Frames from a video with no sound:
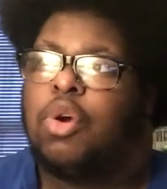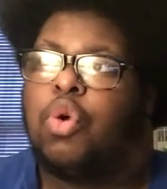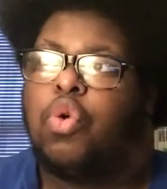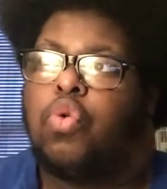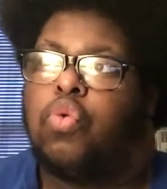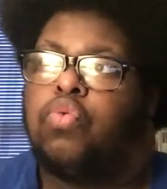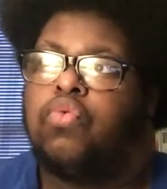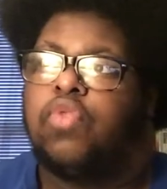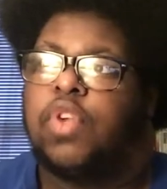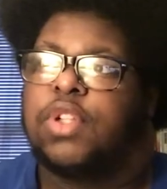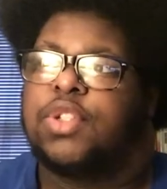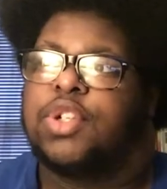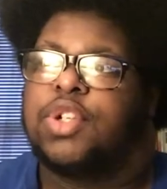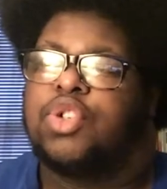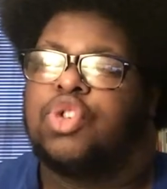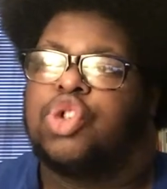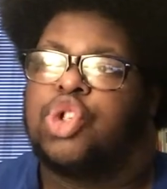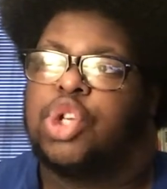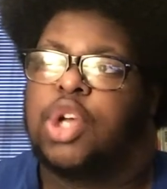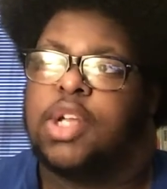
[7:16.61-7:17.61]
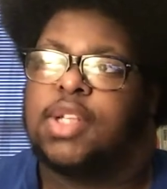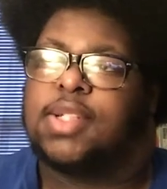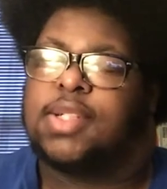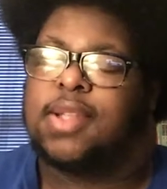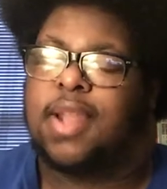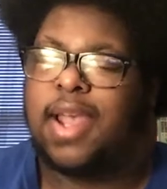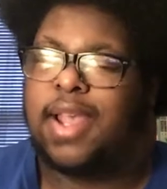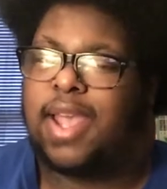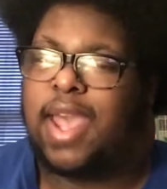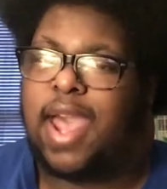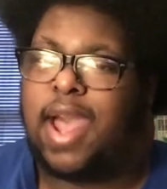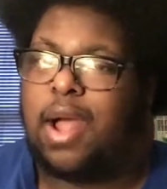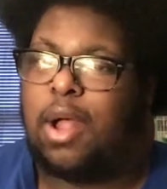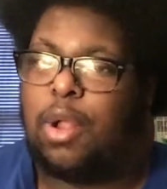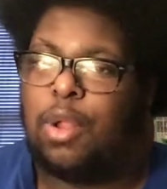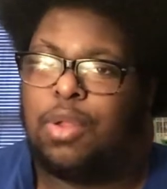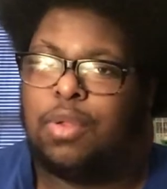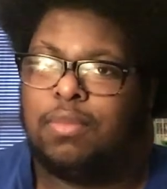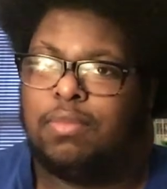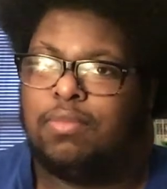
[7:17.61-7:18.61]
who looked just like
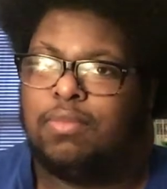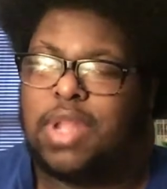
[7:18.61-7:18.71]
L,